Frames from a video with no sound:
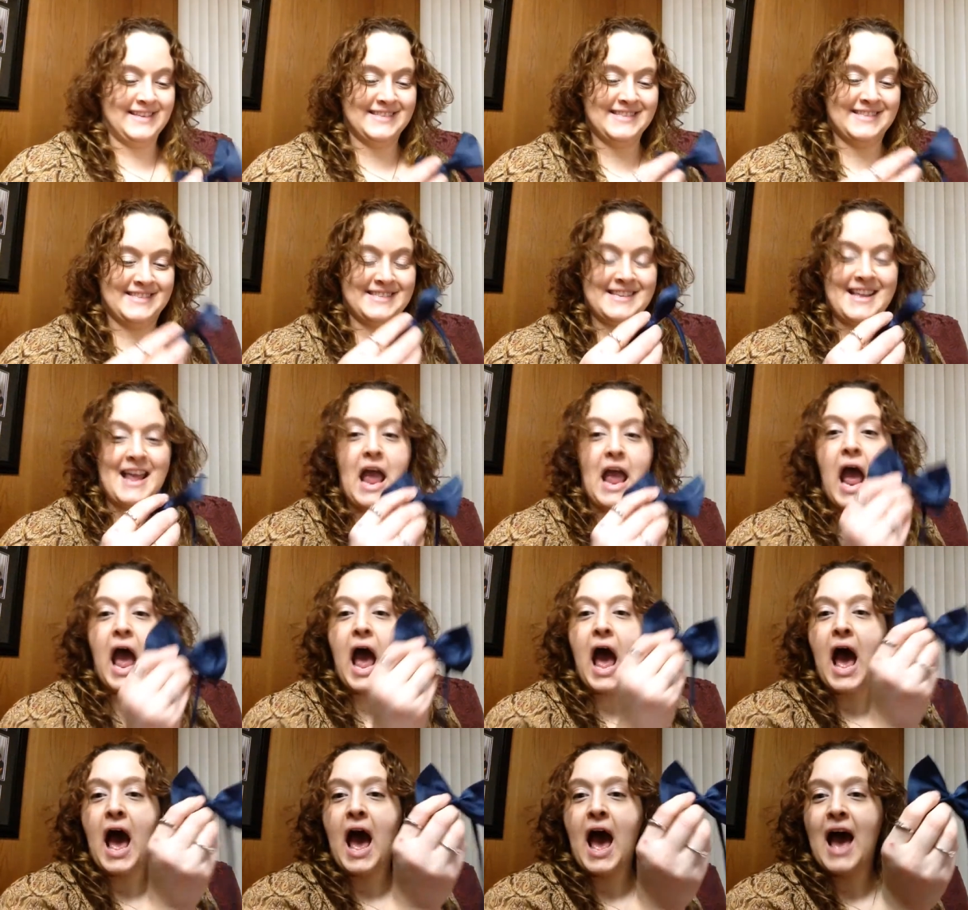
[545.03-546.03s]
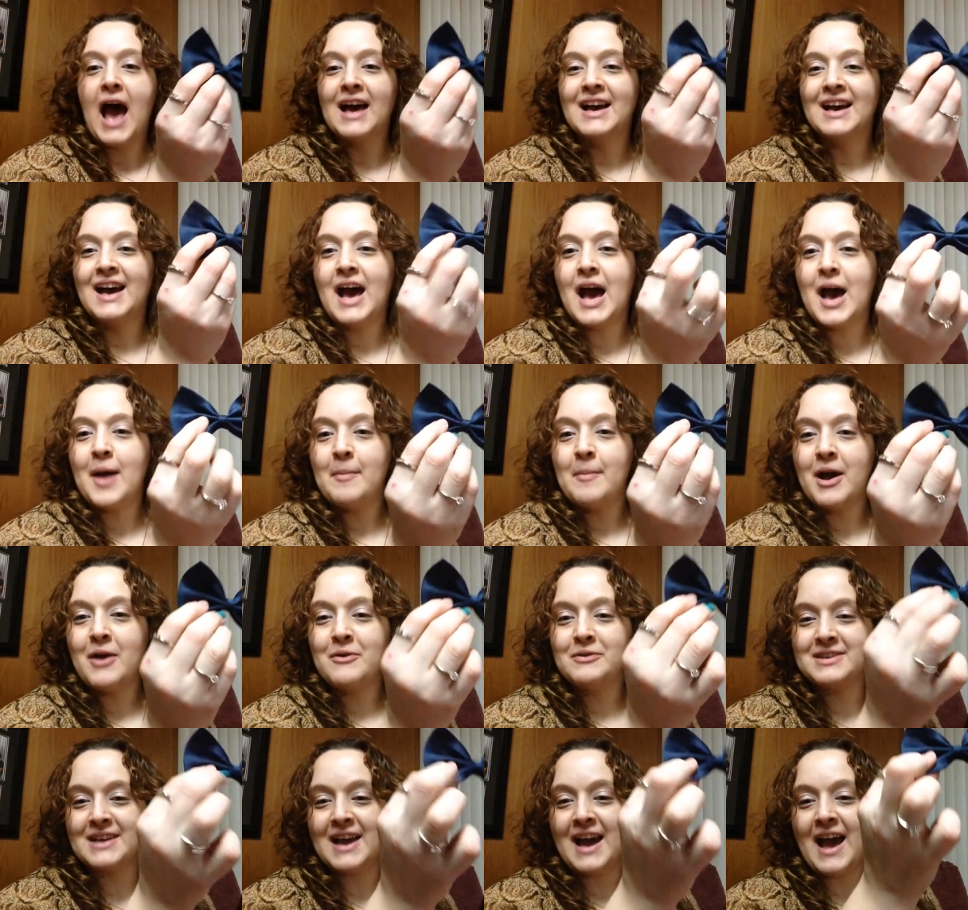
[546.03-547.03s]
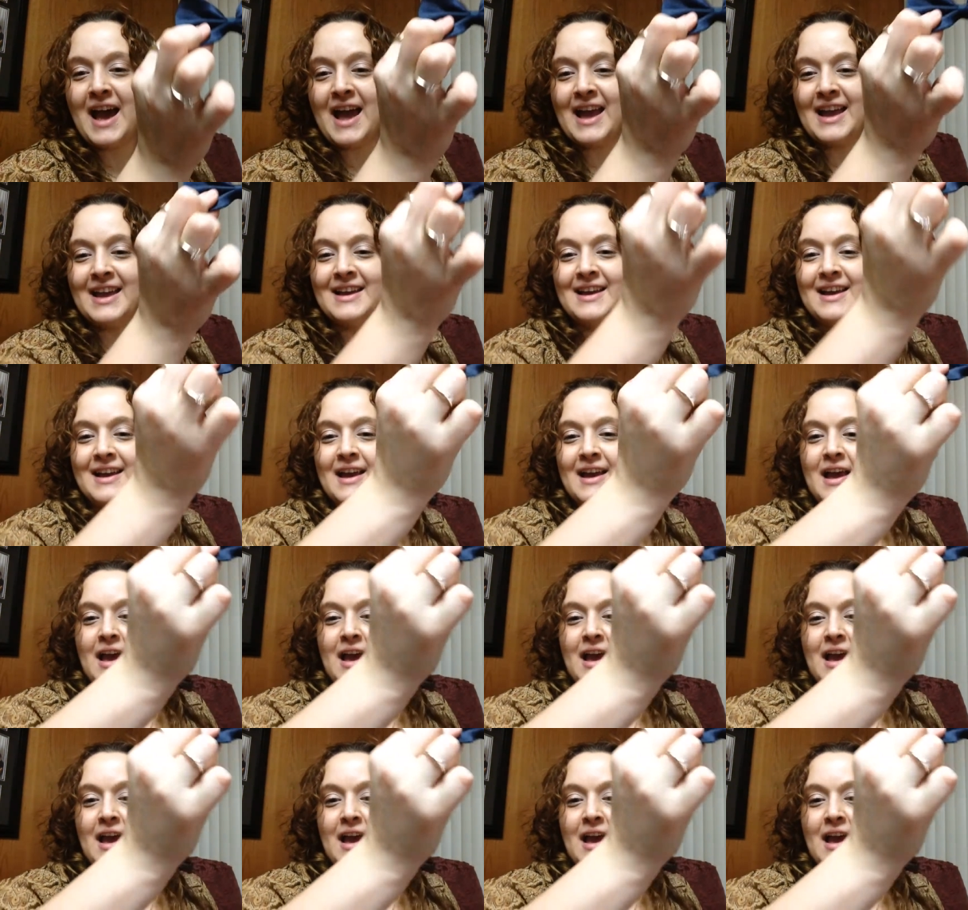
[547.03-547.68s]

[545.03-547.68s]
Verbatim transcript: is a bow tie.